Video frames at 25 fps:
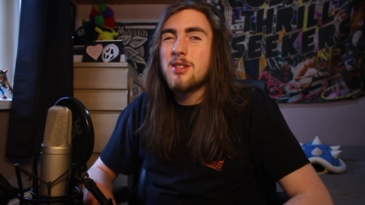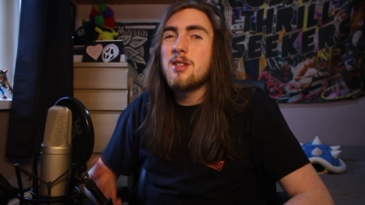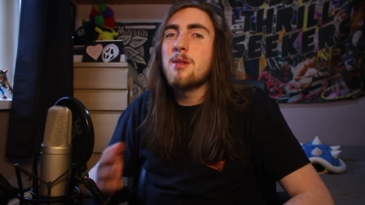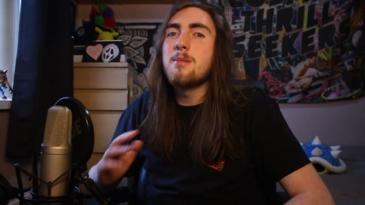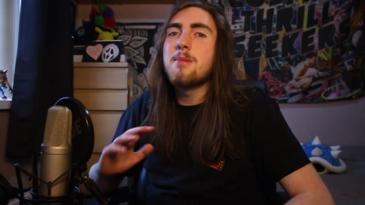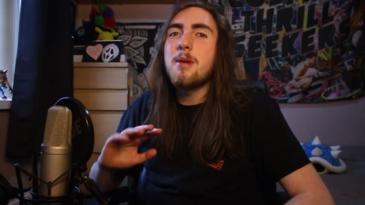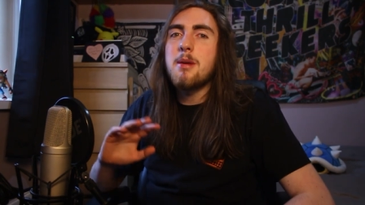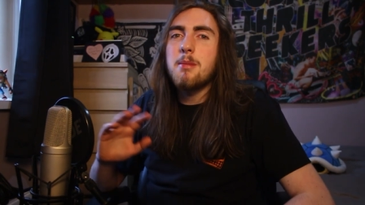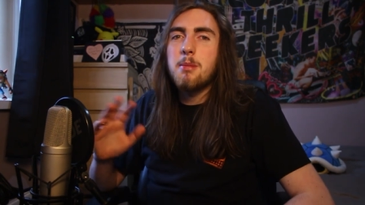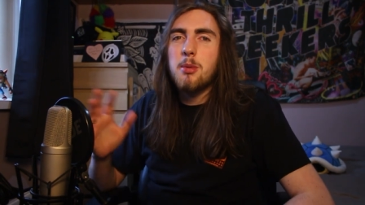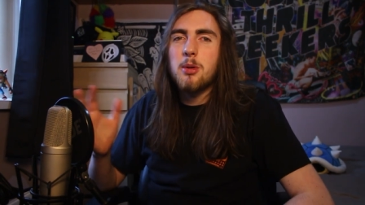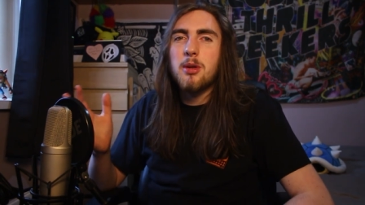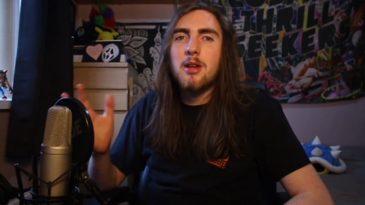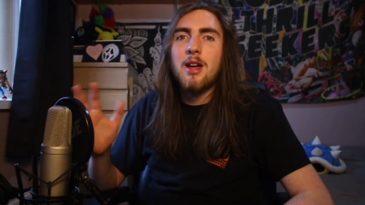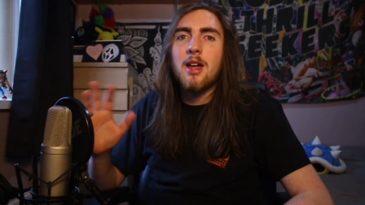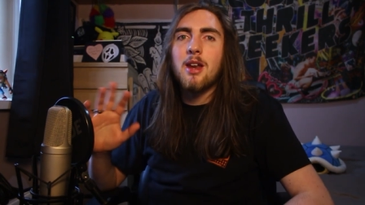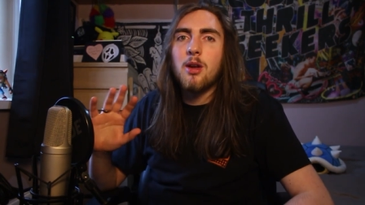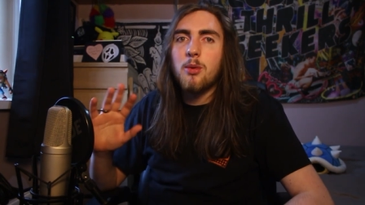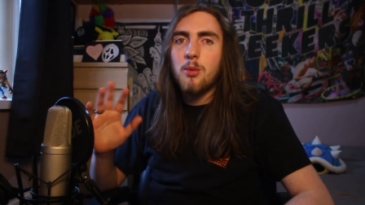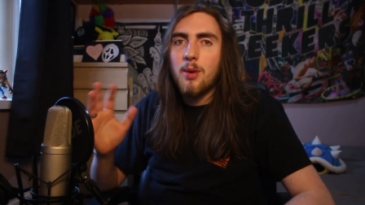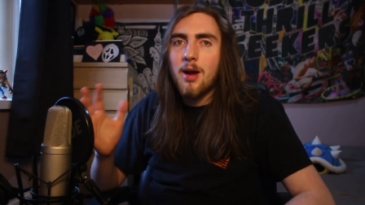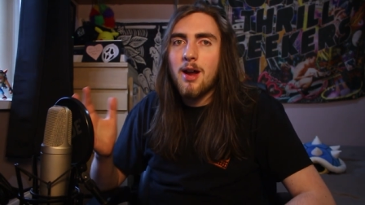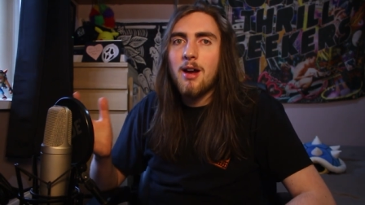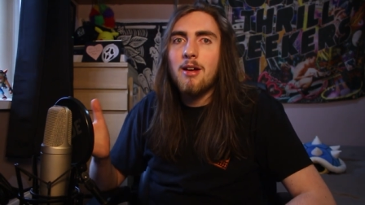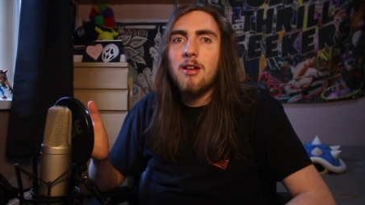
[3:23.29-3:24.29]
Some people kind
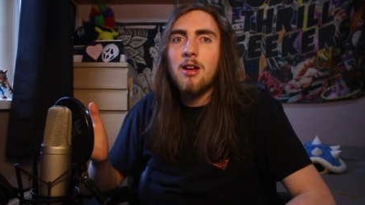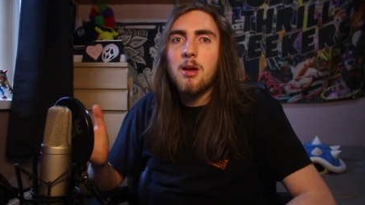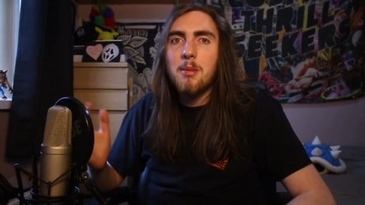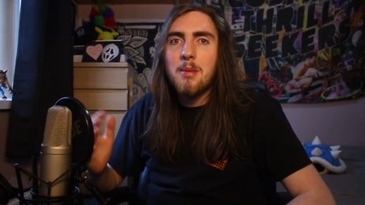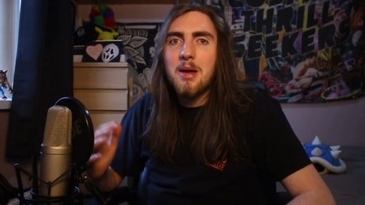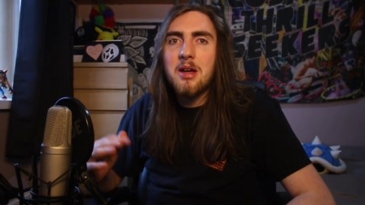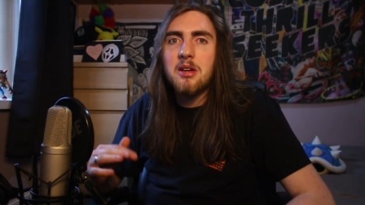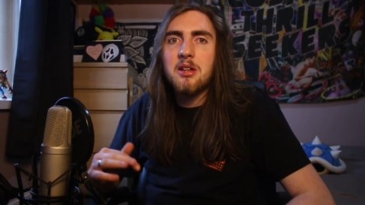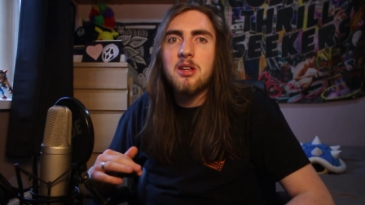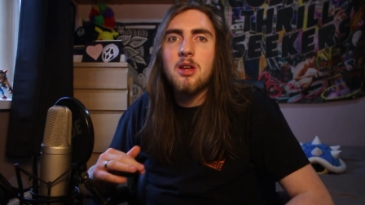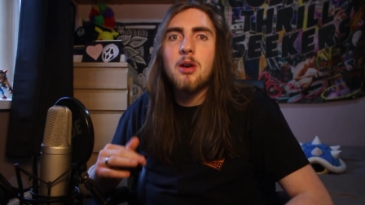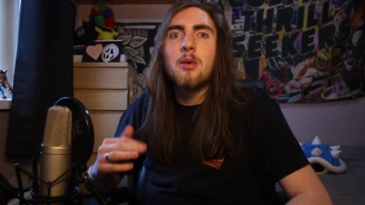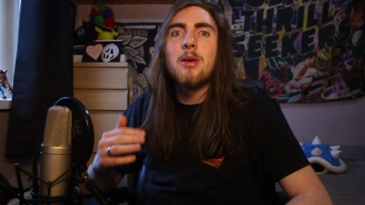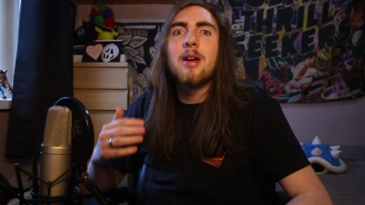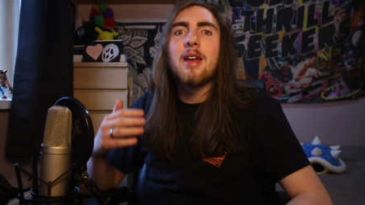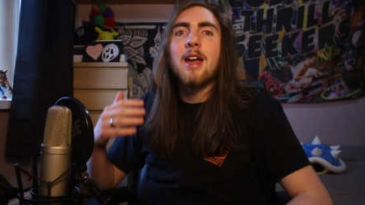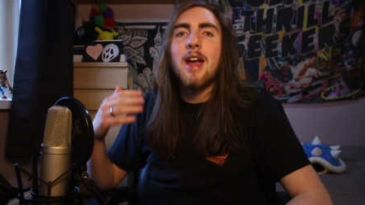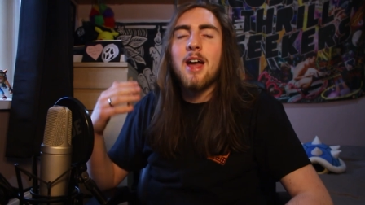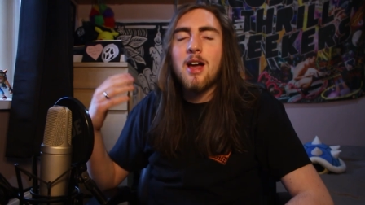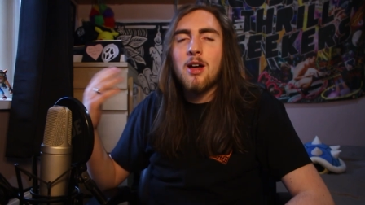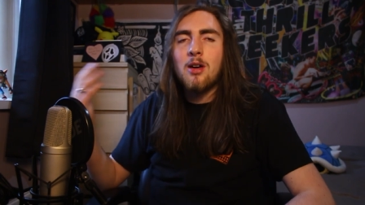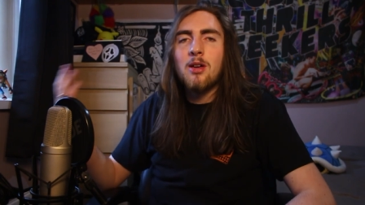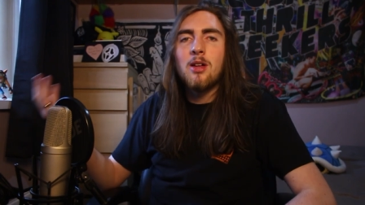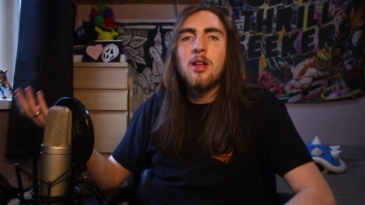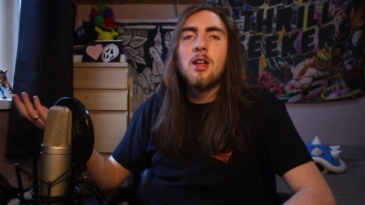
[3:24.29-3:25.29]
of wary about going
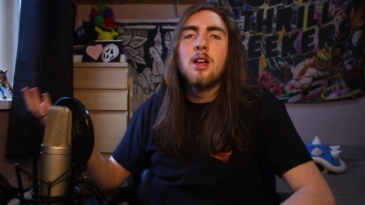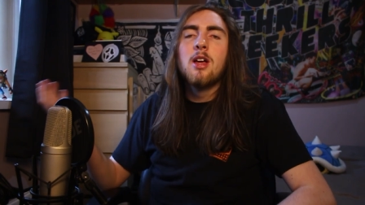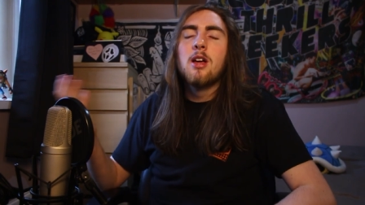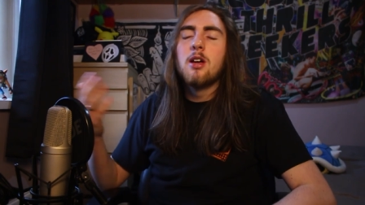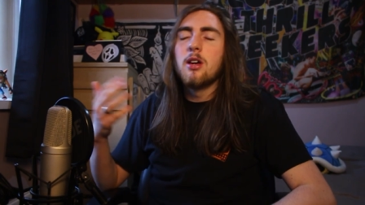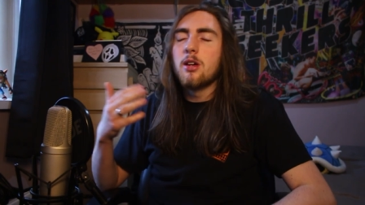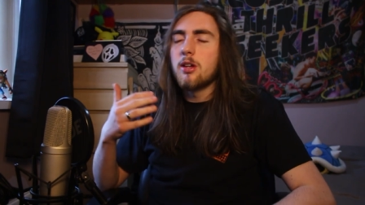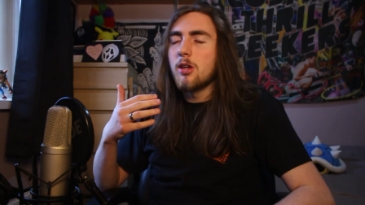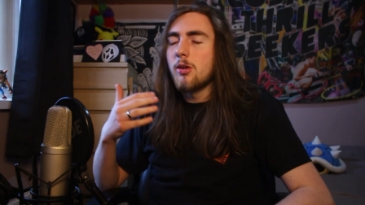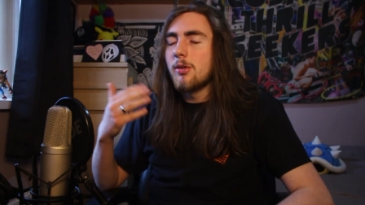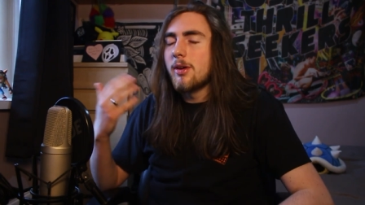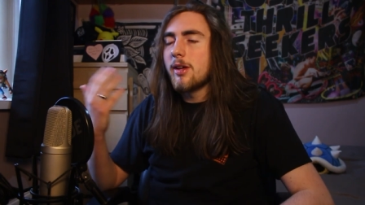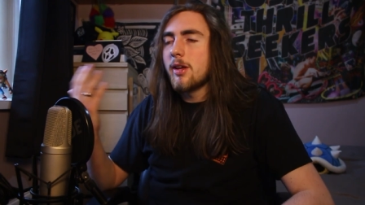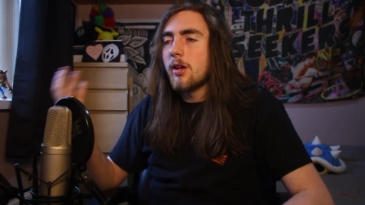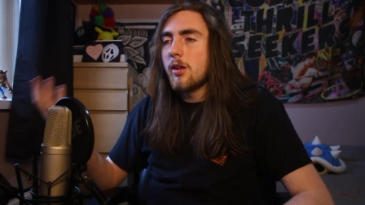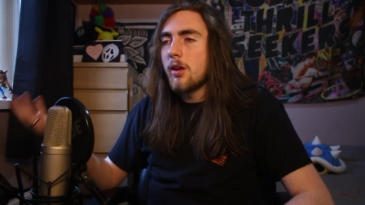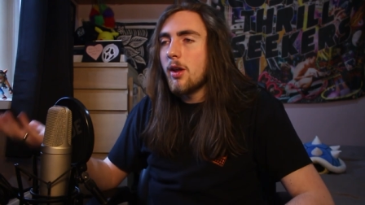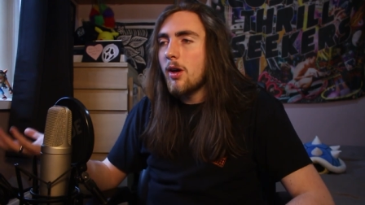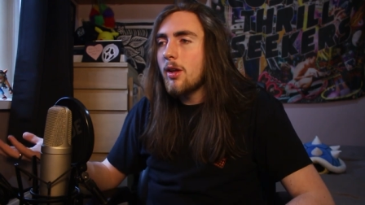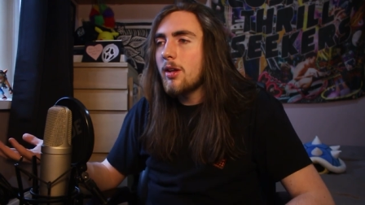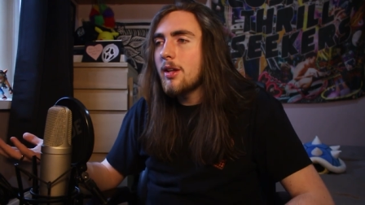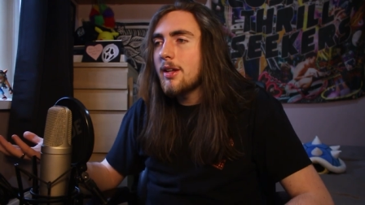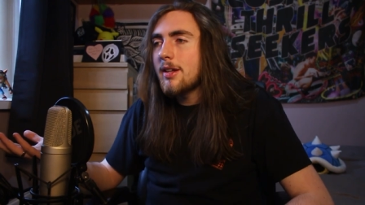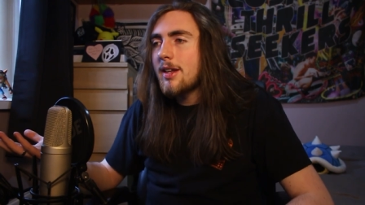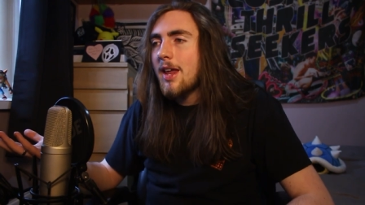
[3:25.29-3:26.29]
out or going on
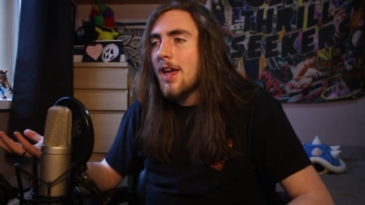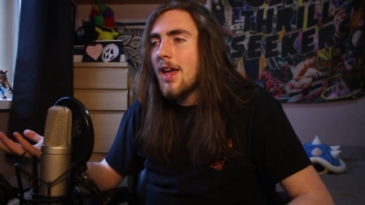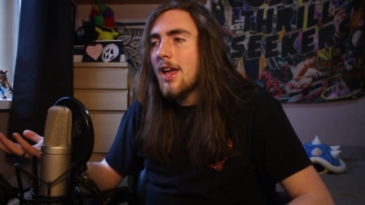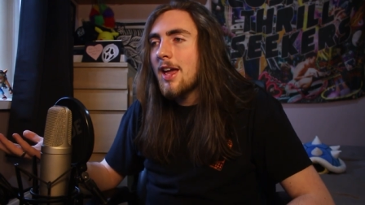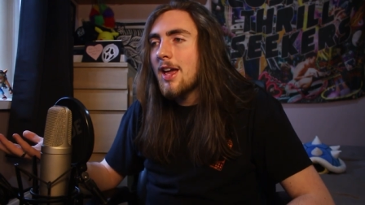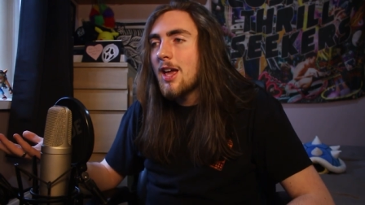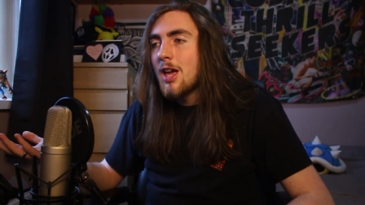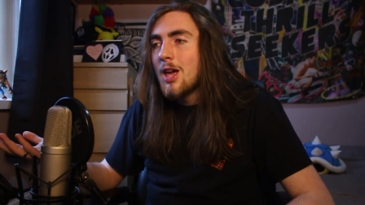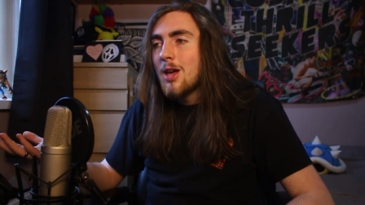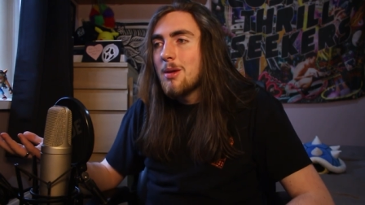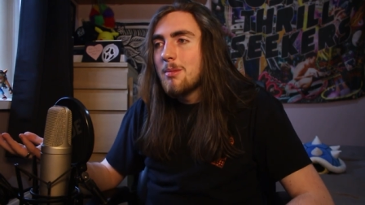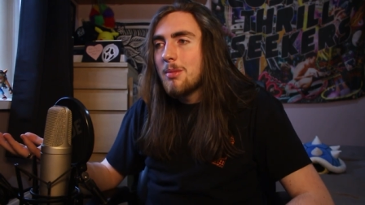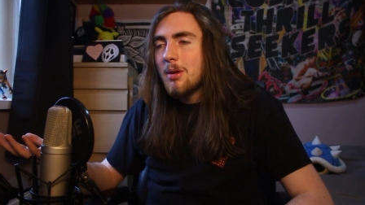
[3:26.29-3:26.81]
holiday,